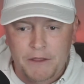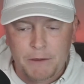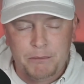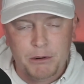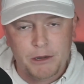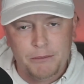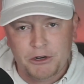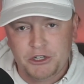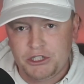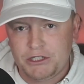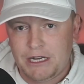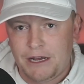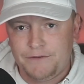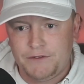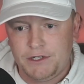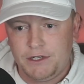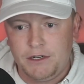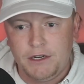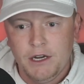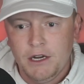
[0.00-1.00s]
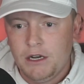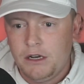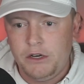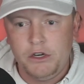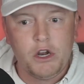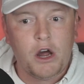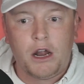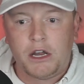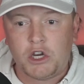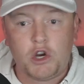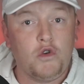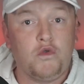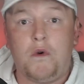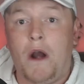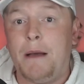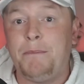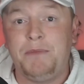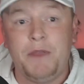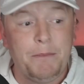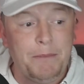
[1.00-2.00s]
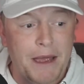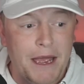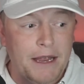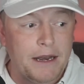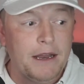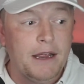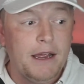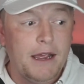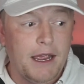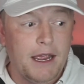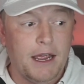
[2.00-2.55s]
They pretty much just have to not crap the bed